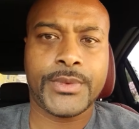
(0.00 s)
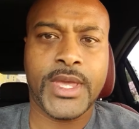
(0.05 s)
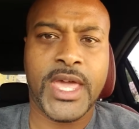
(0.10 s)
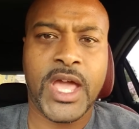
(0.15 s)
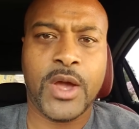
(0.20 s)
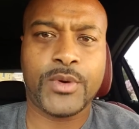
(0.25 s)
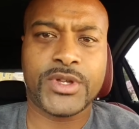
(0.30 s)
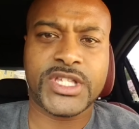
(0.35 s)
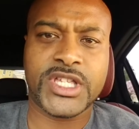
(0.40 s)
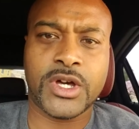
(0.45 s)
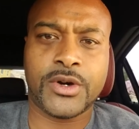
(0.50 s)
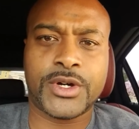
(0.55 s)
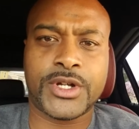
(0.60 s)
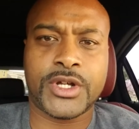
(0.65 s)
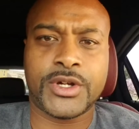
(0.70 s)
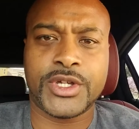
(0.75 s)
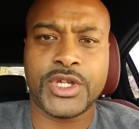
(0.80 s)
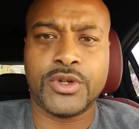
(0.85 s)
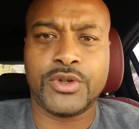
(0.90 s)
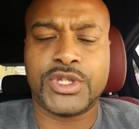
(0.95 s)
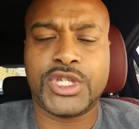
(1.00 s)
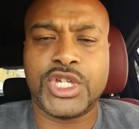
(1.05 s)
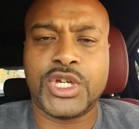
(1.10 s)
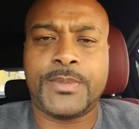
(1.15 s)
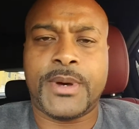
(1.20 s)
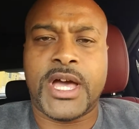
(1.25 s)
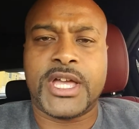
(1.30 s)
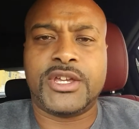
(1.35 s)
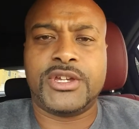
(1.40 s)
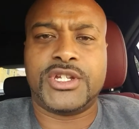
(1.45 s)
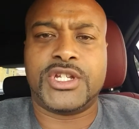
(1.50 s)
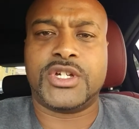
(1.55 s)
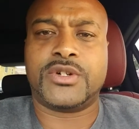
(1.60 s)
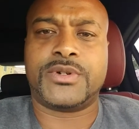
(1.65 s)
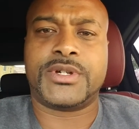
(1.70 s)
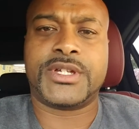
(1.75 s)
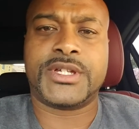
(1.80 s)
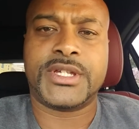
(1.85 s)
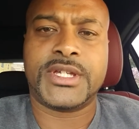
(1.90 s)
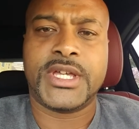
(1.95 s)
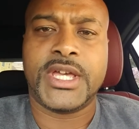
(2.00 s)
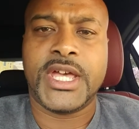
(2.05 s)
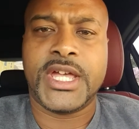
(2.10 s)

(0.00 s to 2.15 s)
Hey, what's going on YouTube? How you doing?